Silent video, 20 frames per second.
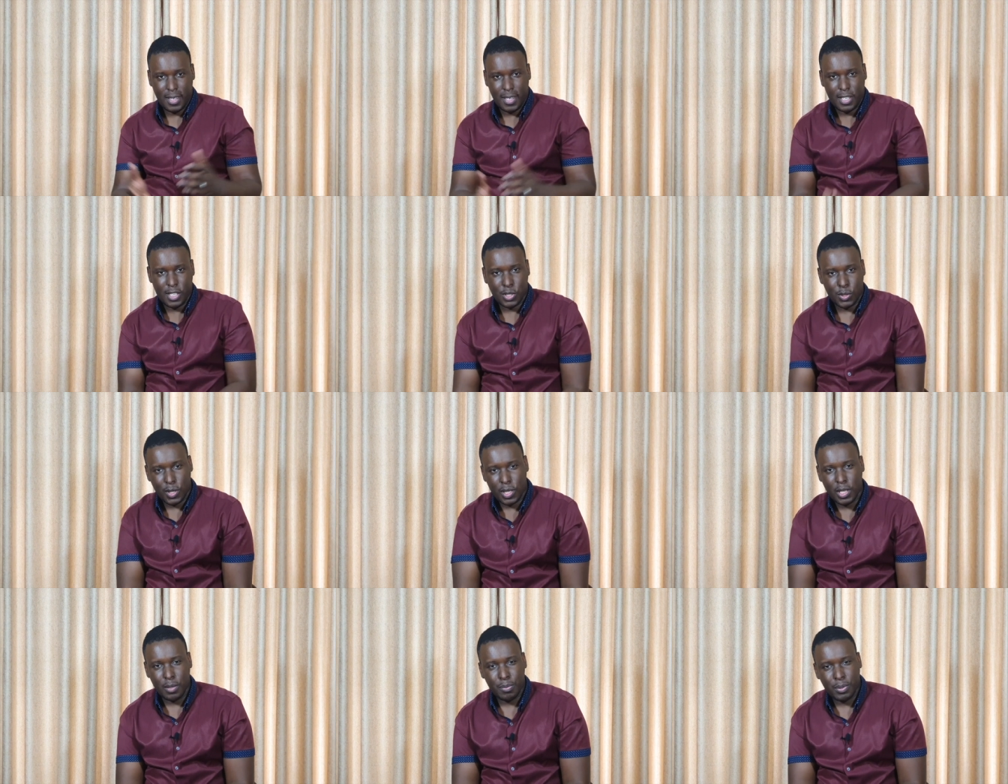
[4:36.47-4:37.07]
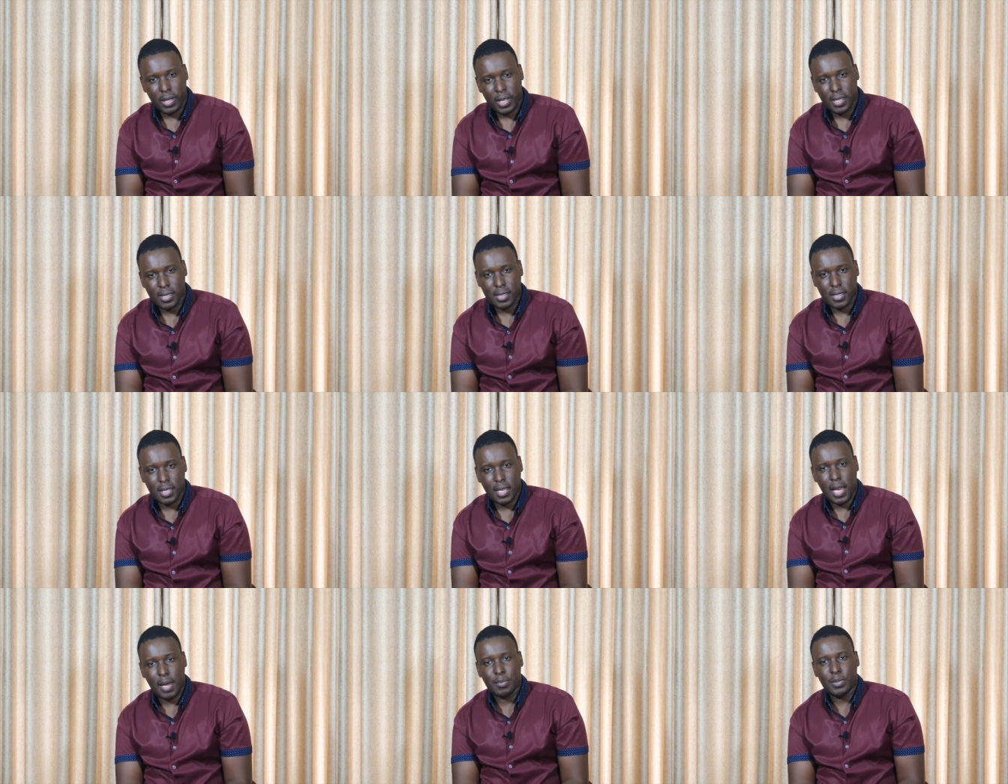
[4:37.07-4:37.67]
So he plays the
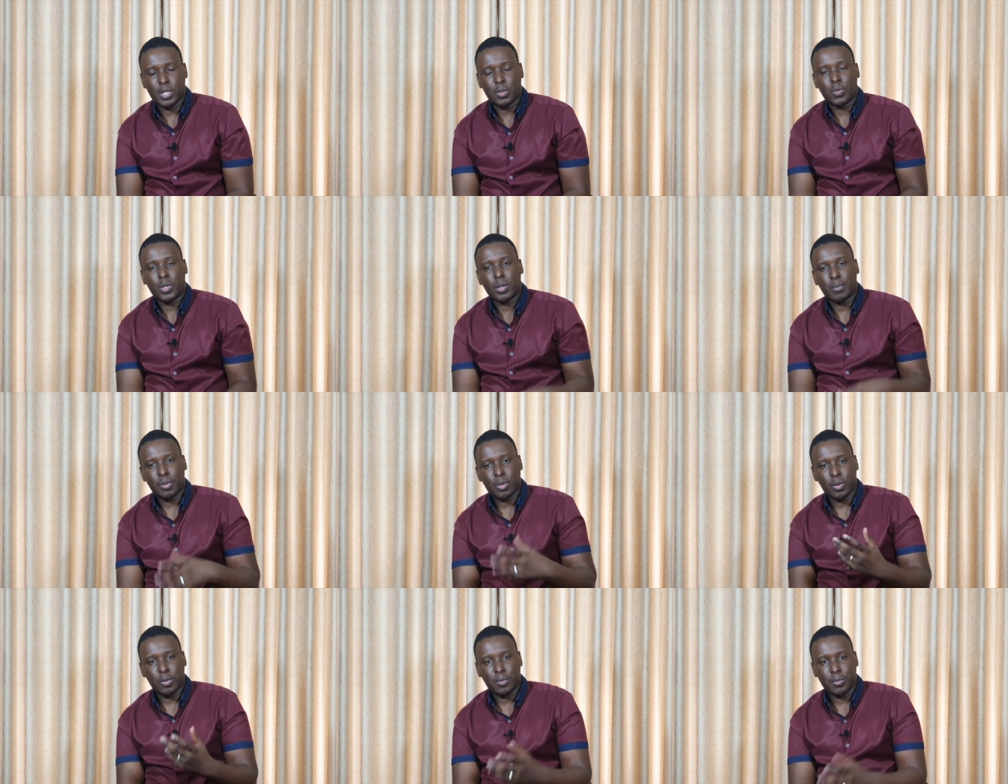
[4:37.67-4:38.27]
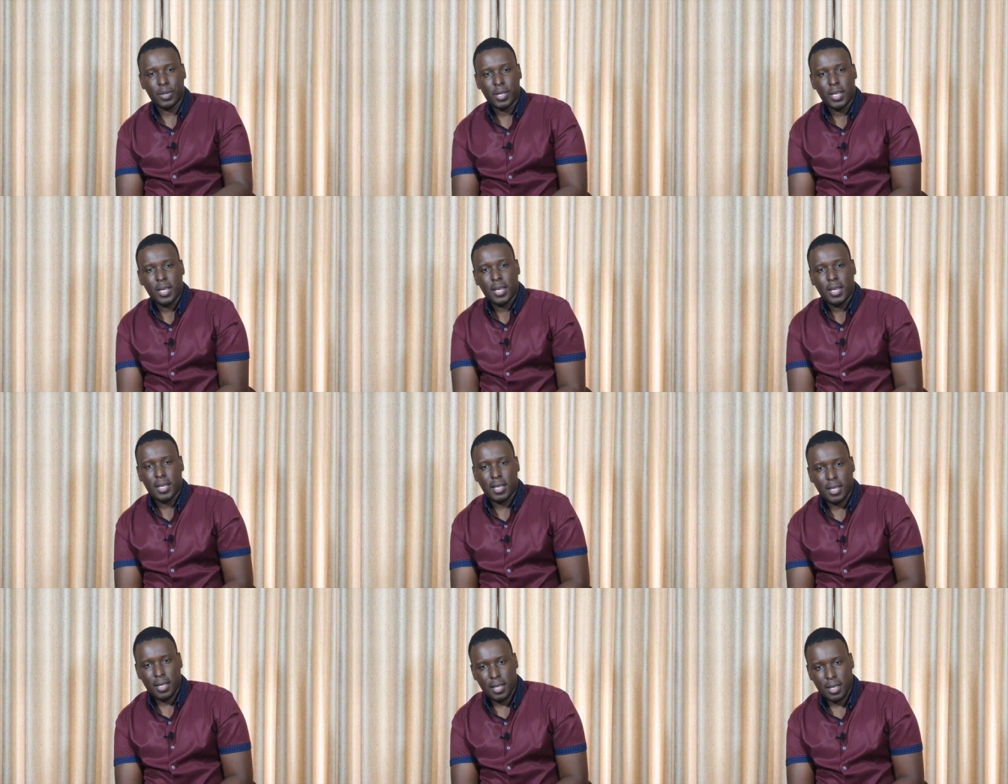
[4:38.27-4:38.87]
captain with aplomb.
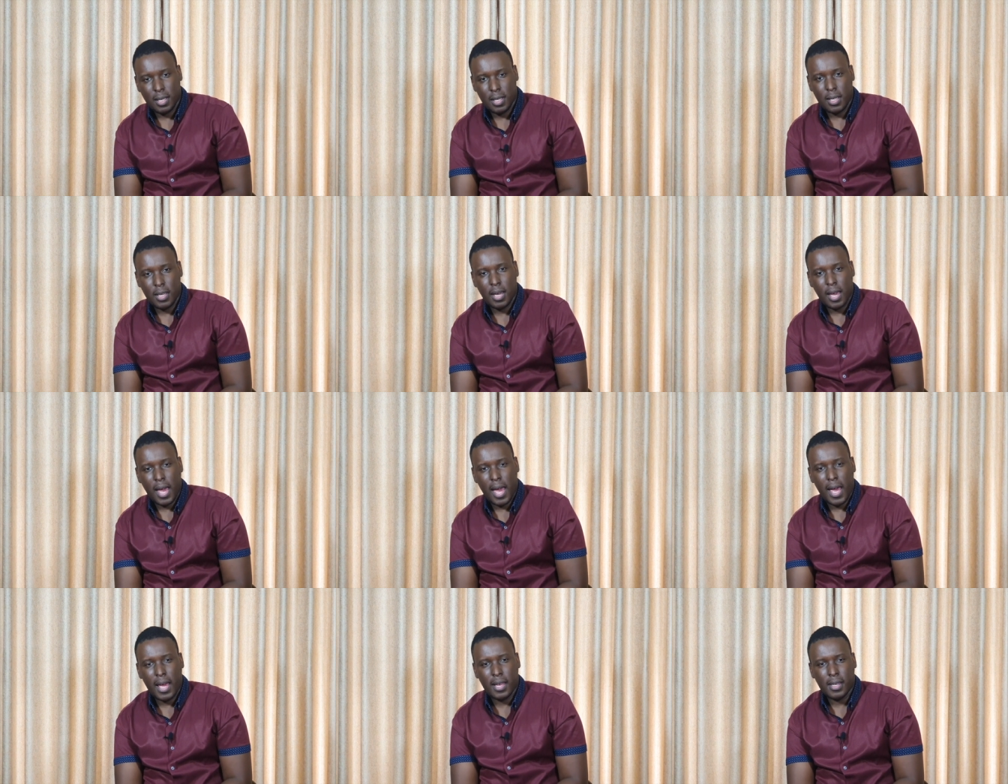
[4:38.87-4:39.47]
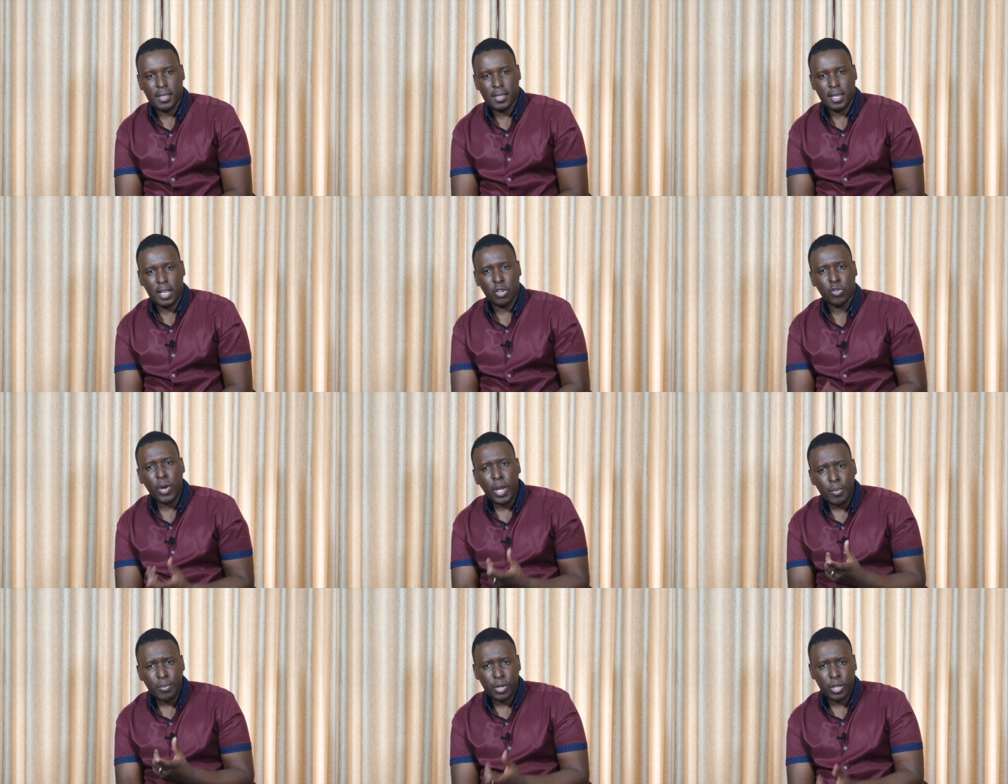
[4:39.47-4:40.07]
He has a
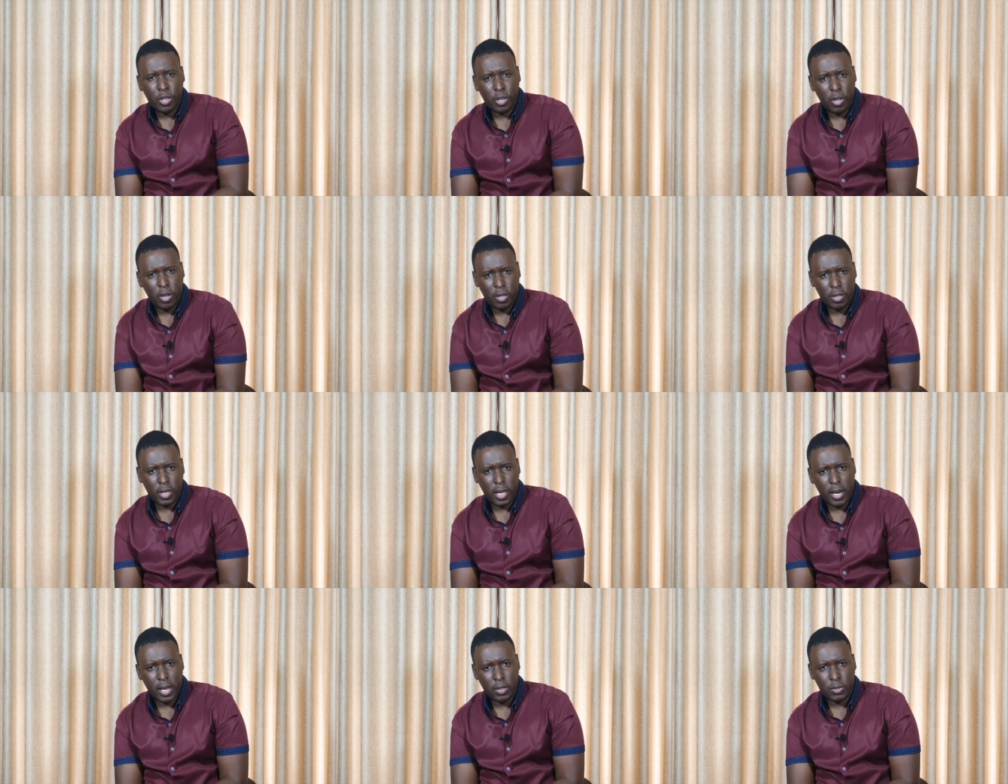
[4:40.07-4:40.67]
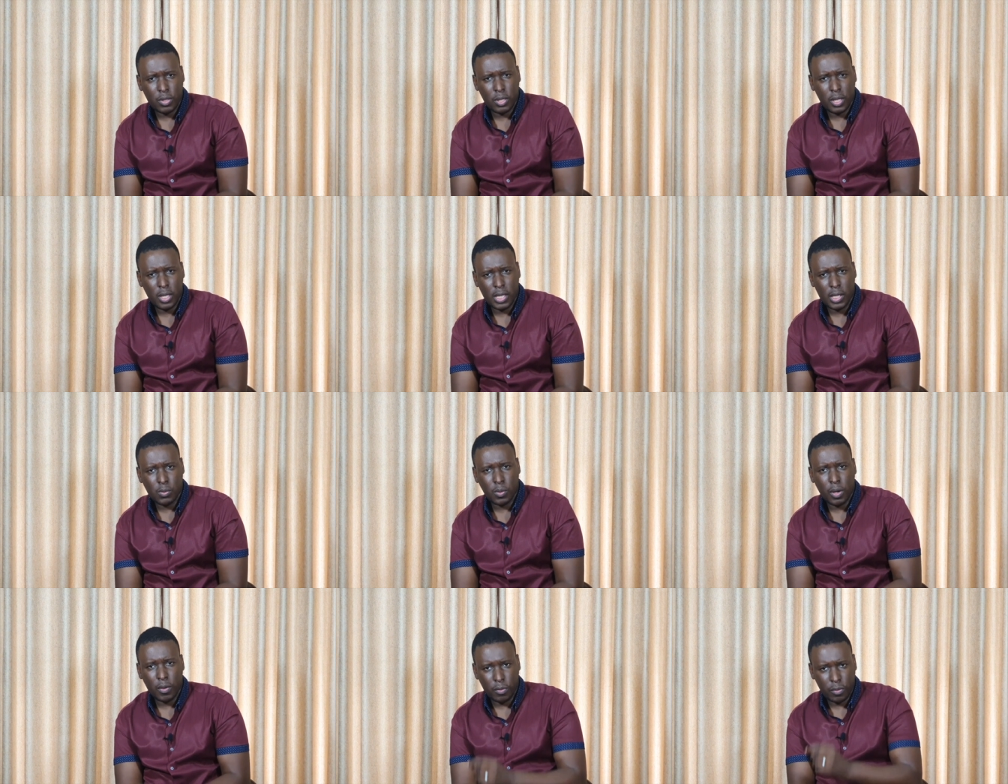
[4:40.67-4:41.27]
great monologue that actually is
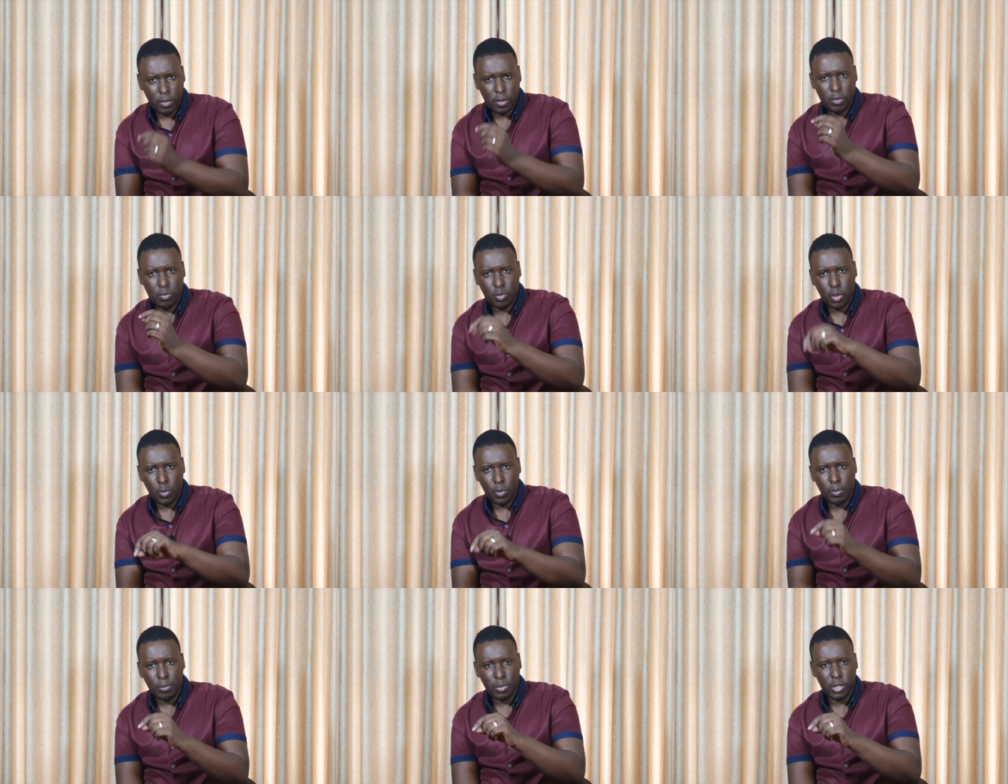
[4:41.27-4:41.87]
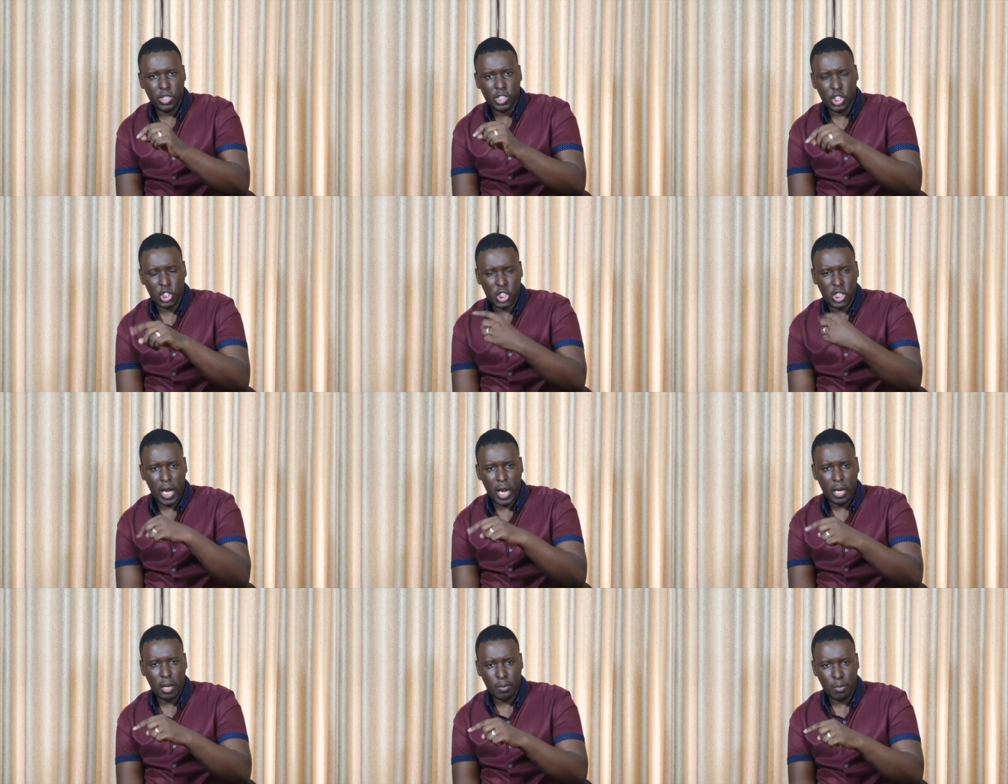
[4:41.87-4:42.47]
one of 21 Bridges'
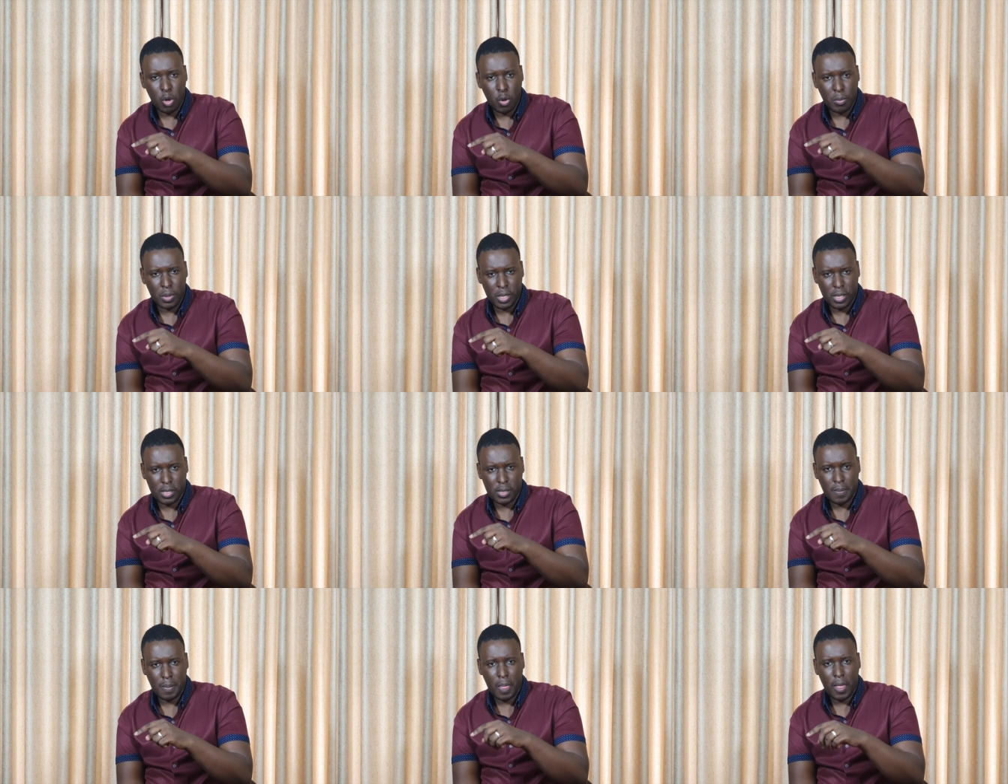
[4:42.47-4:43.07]
shining moments.